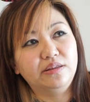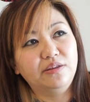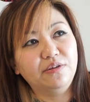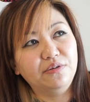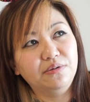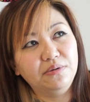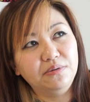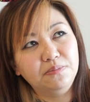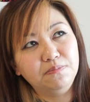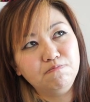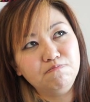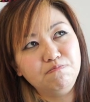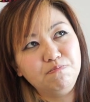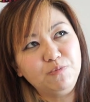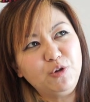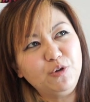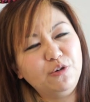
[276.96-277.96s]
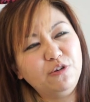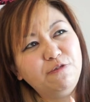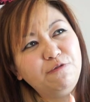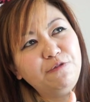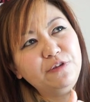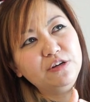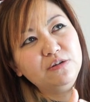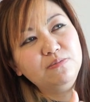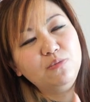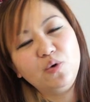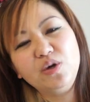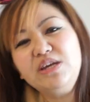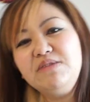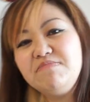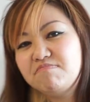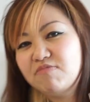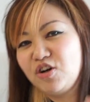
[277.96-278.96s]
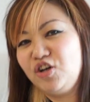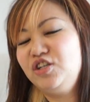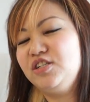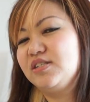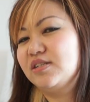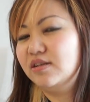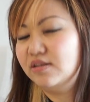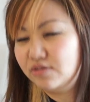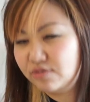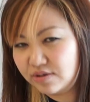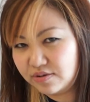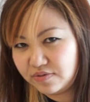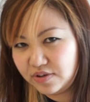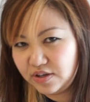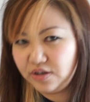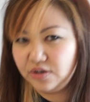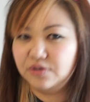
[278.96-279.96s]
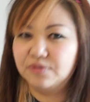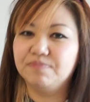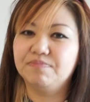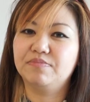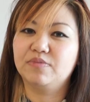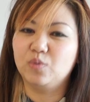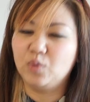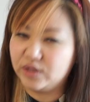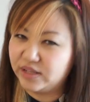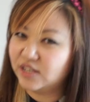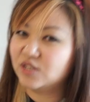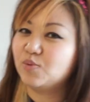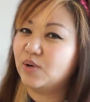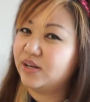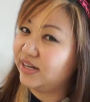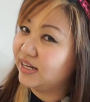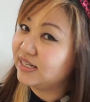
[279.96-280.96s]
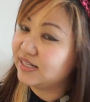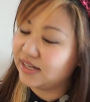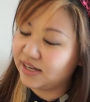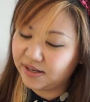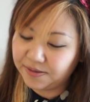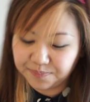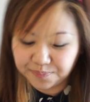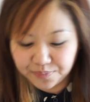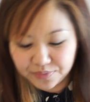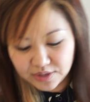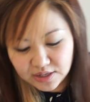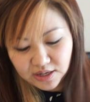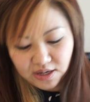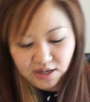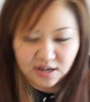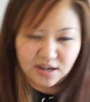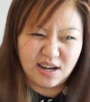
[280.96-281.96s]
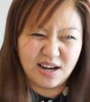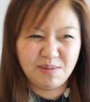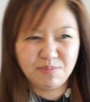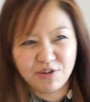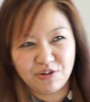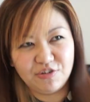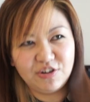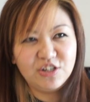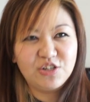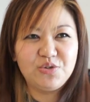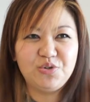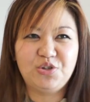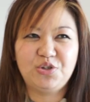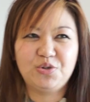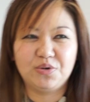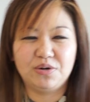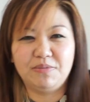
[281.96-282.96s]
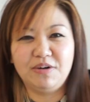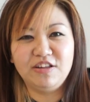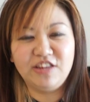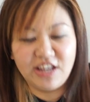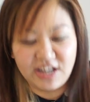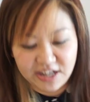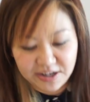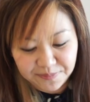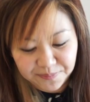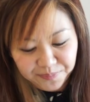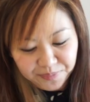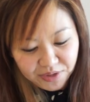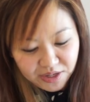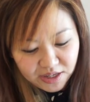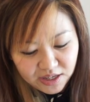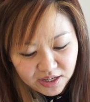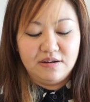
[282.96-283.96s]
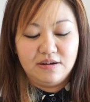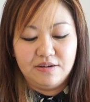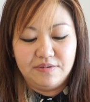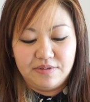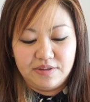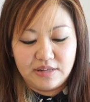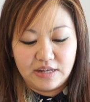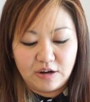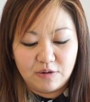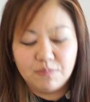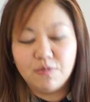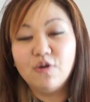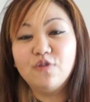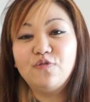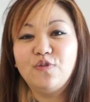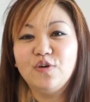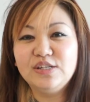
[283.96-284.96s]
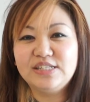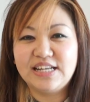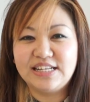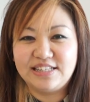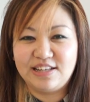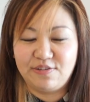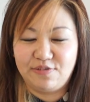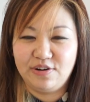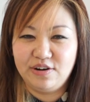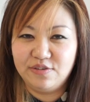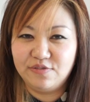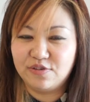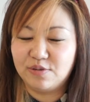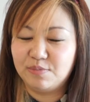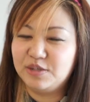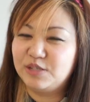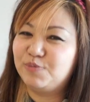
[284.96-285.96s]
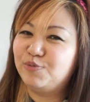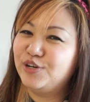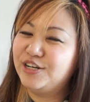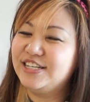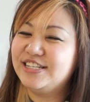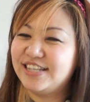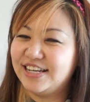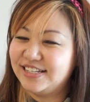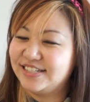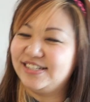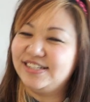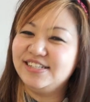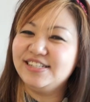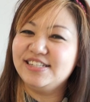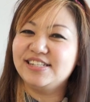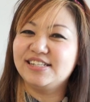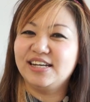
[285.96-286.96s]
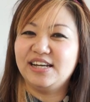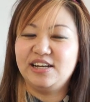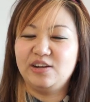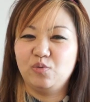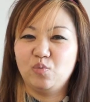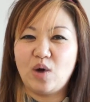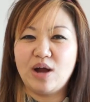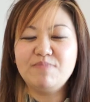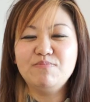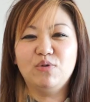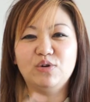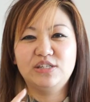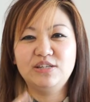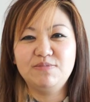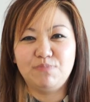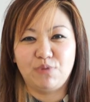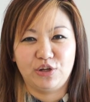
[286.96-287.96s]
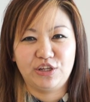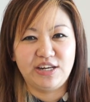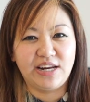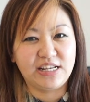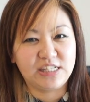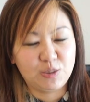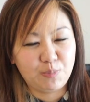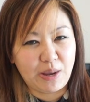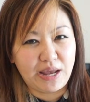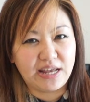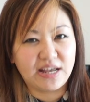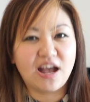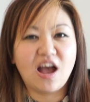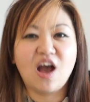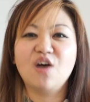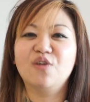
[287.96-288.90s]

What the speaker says: you will feel more immersed into the video. Well, that's what they say. I'm not really too sure about that. Now, both phones are different from its predecessors in one most important aspect: